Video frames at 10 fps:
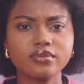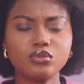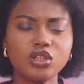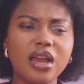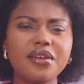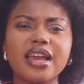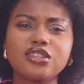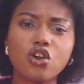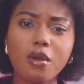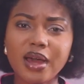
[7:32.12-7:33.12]
But now he
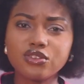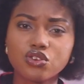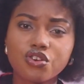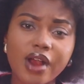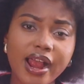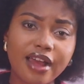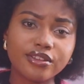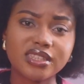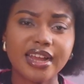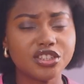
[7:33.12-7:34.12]
has come out to cry
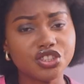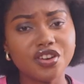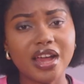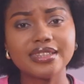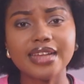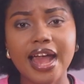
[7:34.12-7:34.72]
out to Nigerians,